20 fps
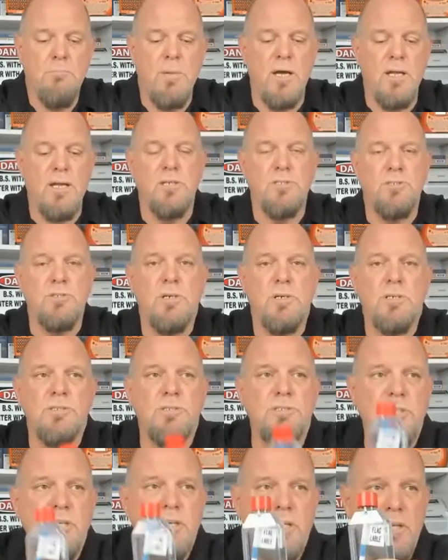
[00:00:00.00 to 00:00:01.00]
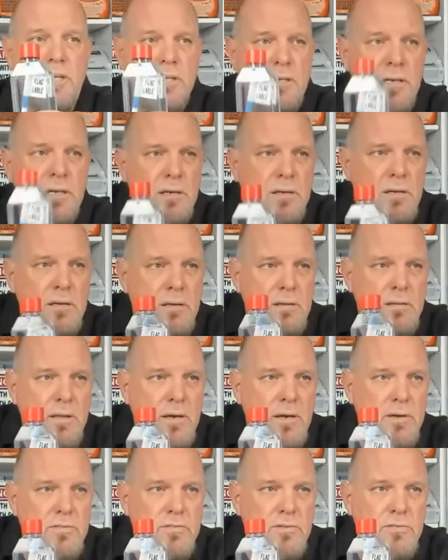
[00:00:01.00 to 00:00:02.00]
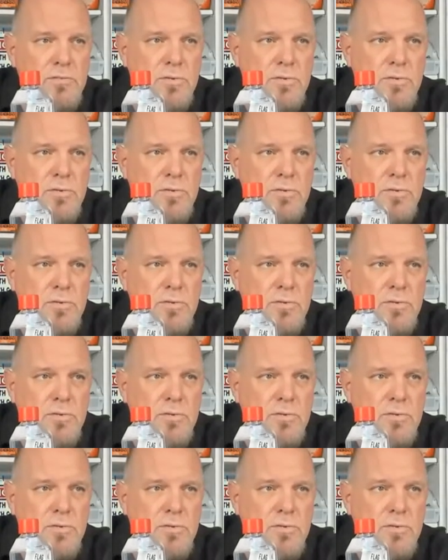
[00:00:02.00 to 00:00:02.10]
But as you can see, there's